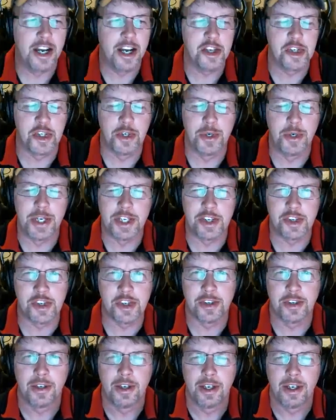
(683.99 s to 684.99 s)
also
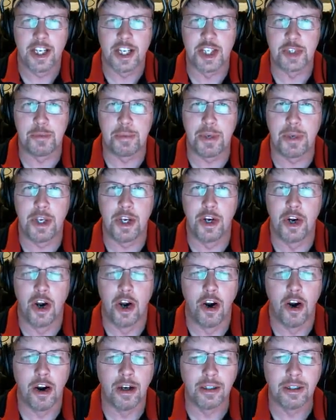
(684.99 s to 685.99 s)
it's it's
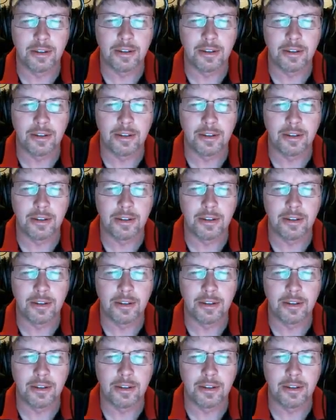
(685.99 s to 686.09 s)
pure.